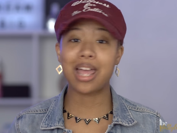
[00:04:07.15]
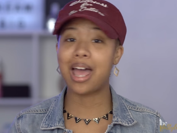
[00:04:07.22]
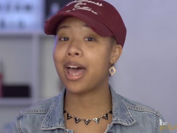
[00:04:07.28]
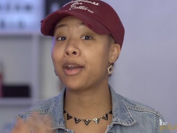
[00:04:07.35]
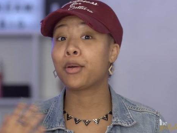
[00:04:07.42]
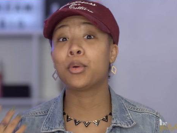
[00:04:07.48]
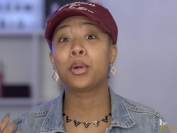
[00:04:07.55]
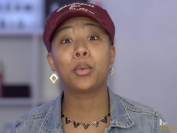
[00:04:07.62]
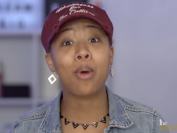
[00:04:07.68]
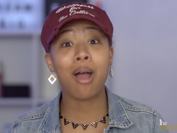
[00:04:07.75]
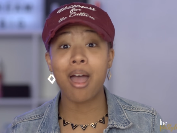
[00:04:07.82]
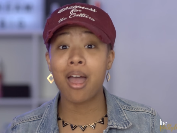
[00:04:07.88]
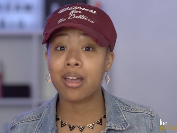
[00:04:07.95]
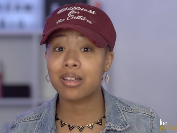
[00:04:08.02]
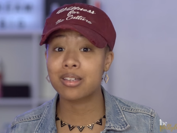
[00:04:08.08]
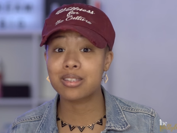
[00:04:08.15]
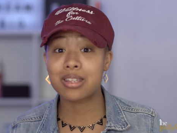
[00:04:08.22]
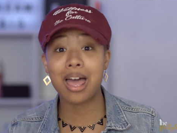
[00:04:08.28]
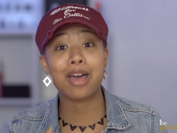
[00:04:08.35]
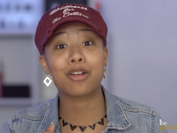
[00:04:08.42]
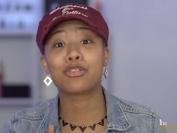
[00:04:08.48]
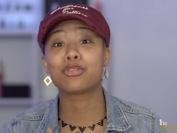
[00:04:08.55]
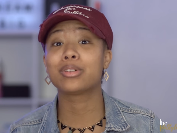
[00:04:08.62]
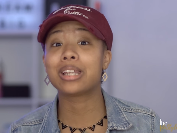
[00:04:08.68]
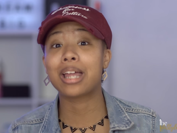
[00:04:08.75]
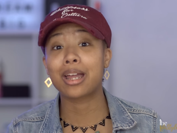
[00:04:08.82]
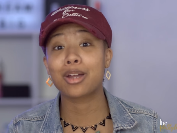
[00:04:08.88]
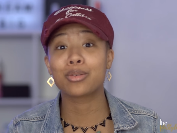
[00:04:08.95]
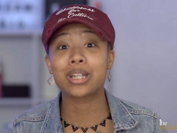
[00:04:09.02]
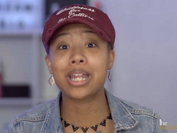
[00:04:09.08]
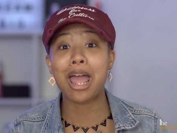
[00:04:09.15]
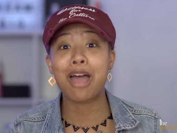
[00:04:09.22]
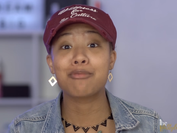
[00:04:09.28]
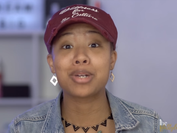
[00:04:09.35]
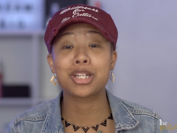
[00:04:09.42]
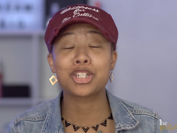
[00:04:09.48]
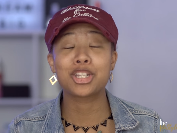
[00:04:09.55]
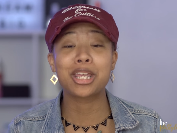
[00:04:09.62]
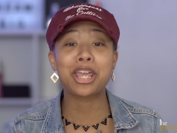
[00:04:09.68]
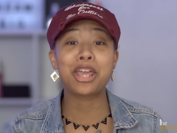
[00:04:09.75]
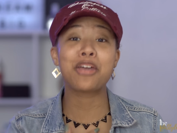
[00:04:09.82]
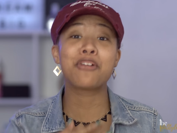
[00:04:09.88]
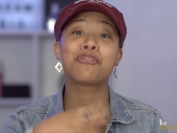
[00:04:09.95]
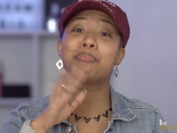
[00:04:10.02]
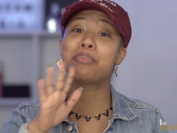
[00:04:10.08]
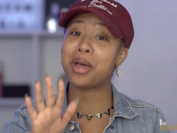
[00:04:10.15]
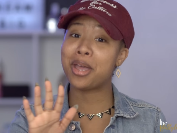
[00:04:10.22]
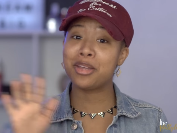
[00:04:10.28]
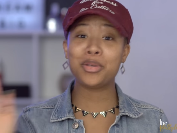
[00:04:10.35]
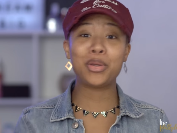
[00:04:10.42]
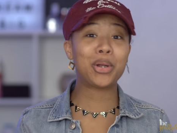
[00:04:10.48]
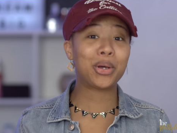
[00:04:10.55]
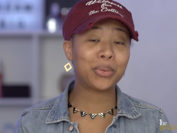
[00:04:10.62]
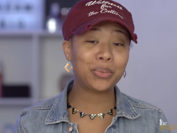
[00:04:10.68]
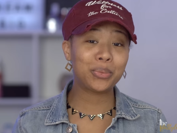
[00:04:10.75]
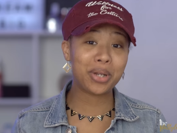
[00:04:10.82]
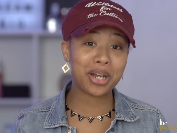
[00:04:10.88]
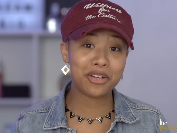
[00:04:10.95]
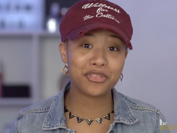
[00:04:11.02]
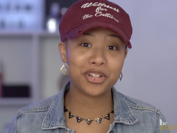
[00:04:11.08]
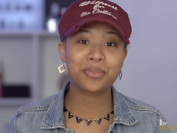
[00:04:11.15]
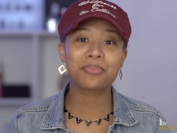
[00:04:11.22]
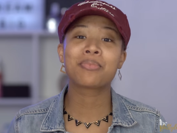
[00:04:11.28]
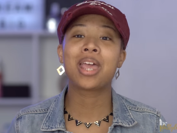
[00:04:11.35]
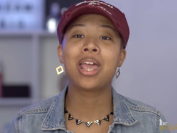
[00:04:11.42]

I don't know why, because I don't feel like I really have much to give, but you know, whatever.